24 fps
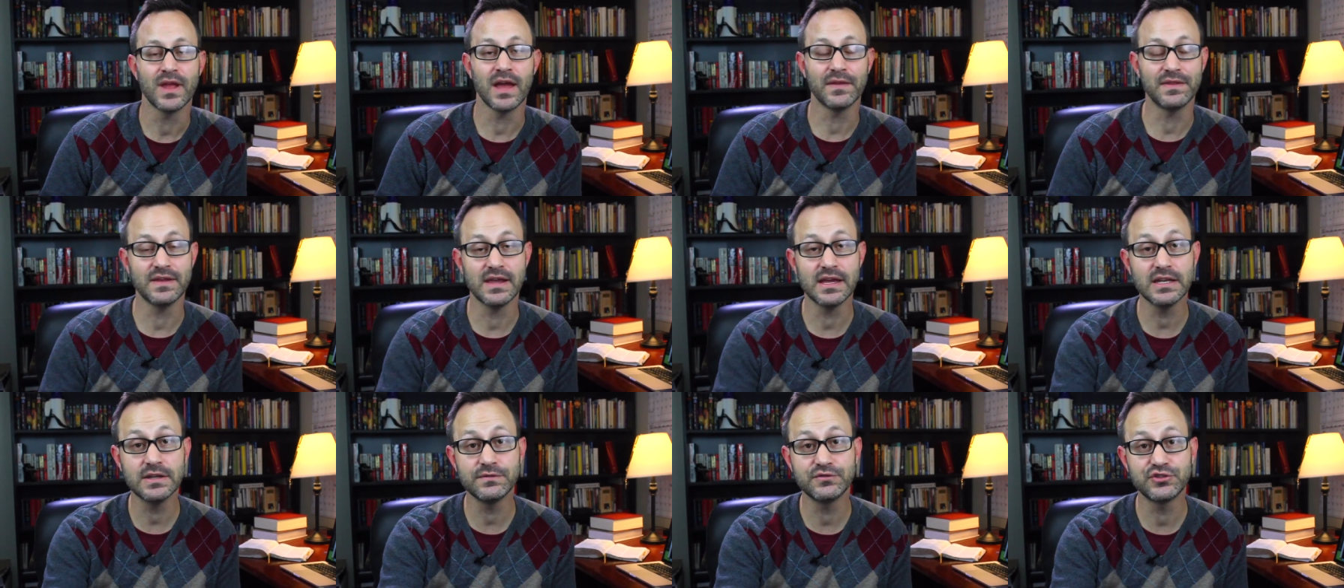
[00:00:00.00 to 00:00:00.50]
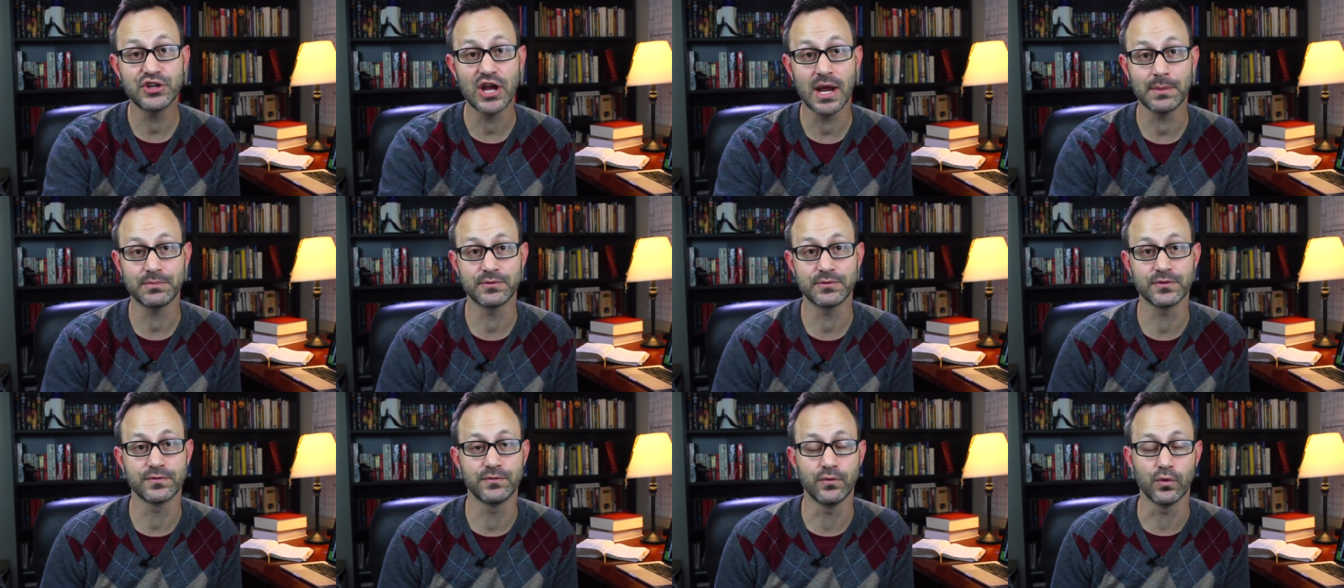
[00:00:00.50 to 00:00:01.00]
At the end of
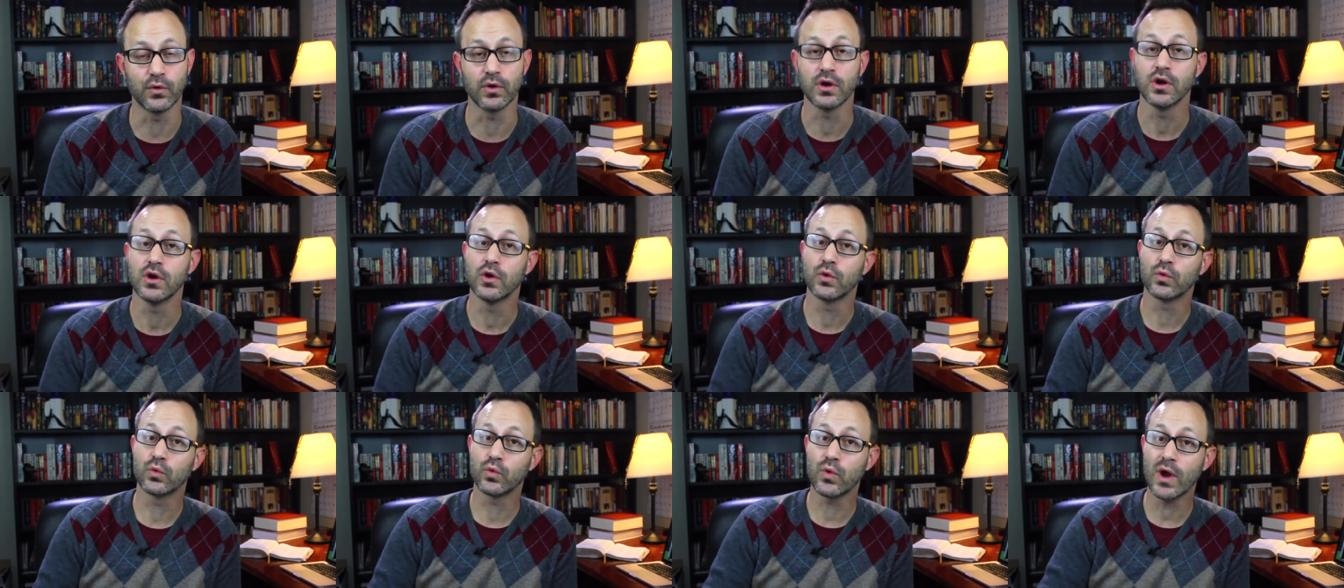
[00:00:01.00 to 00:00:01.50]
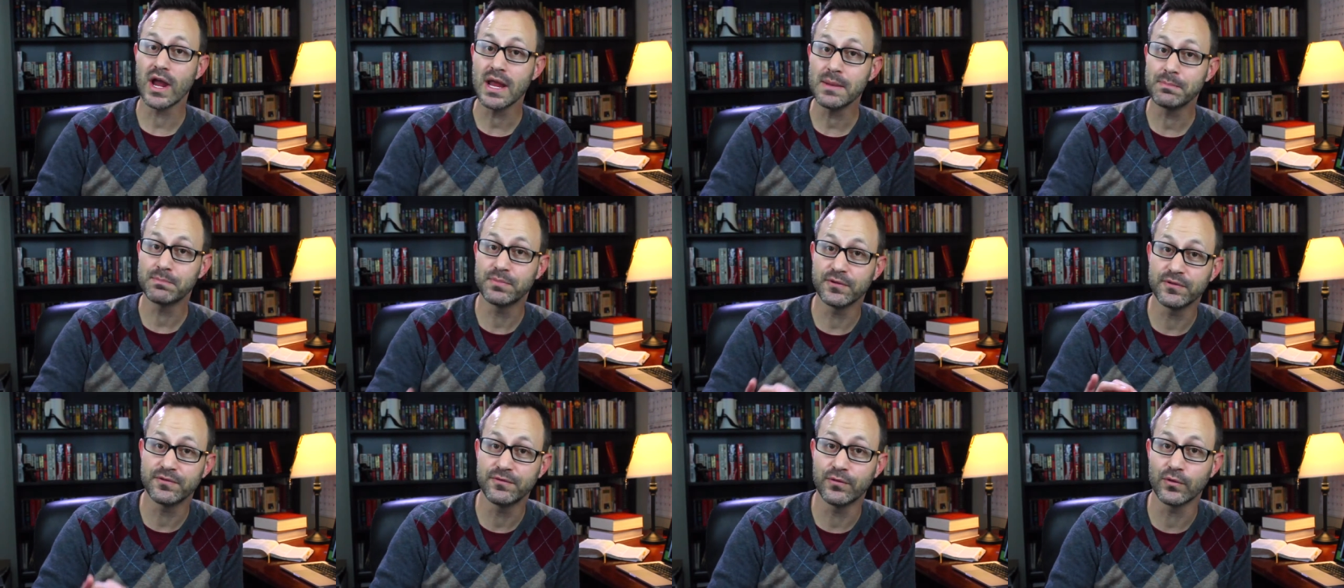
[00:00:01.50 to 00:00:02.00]
chapter 4, right
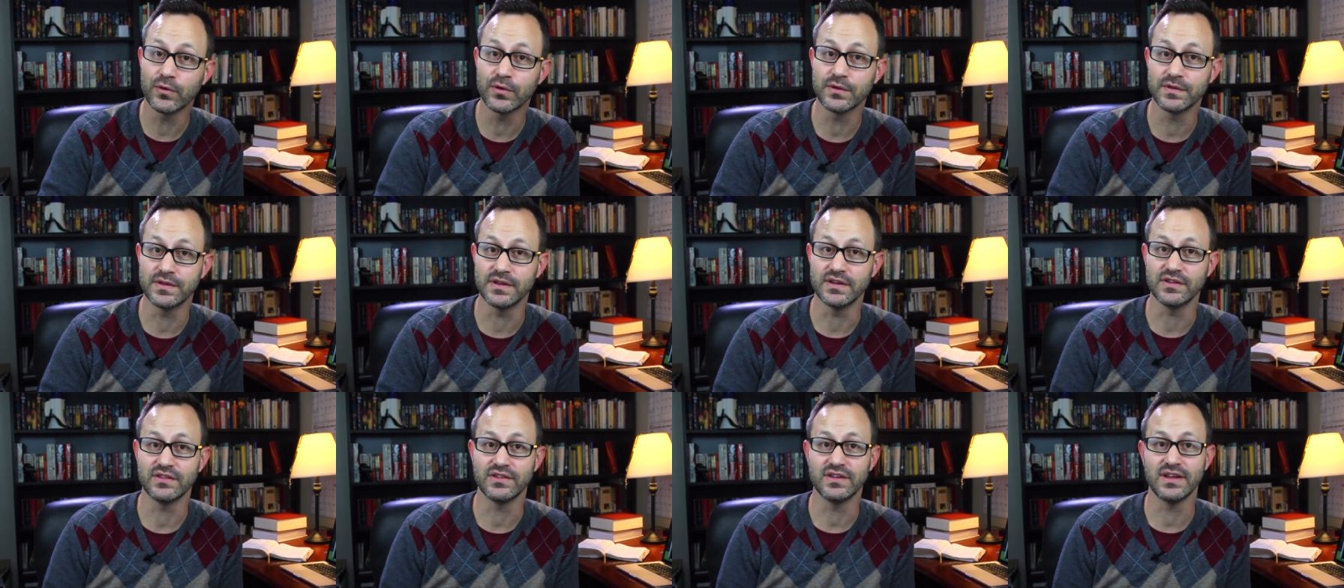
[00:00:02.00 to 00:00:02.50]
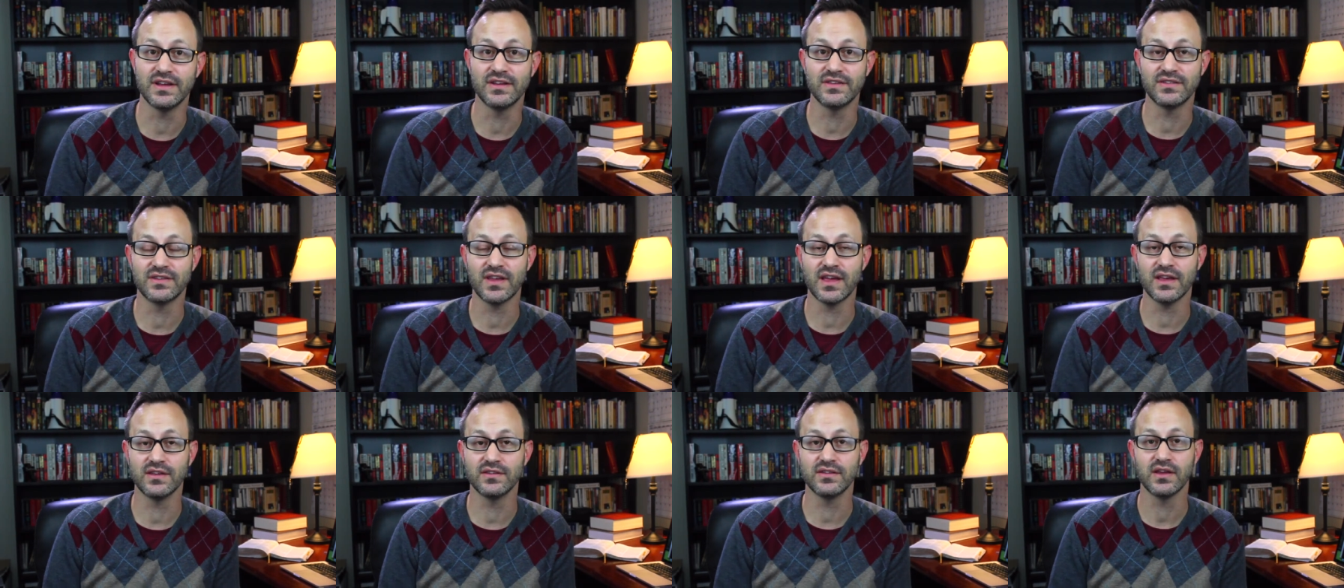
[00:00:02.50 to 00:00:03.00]
before this, it
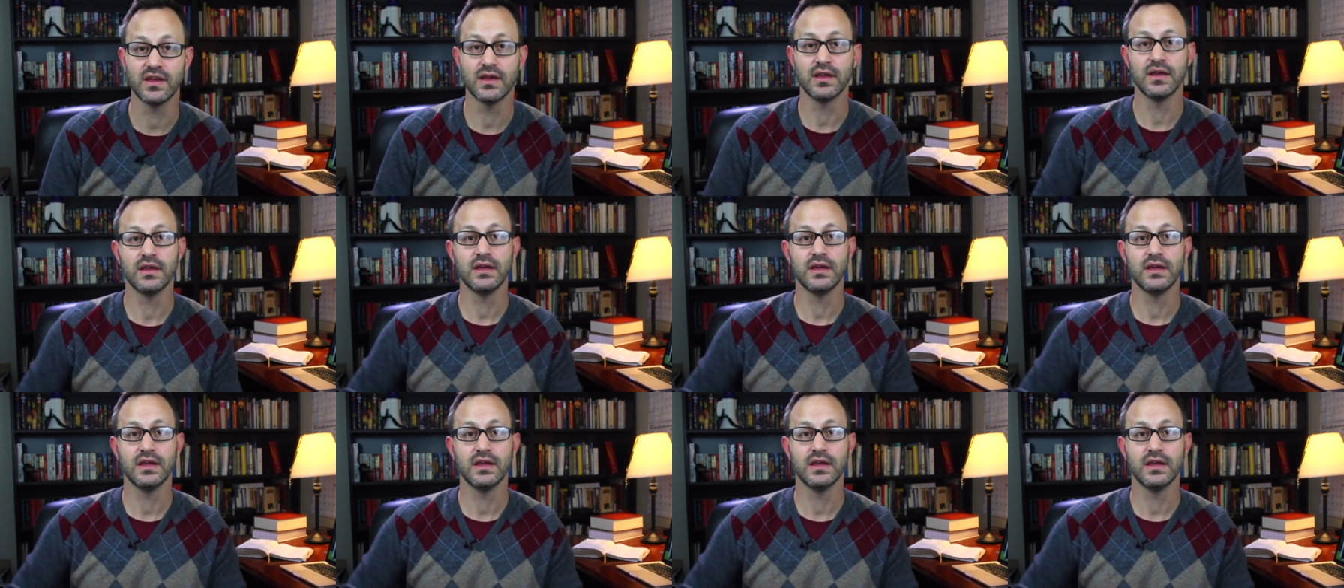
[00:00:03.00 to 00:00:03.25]
says,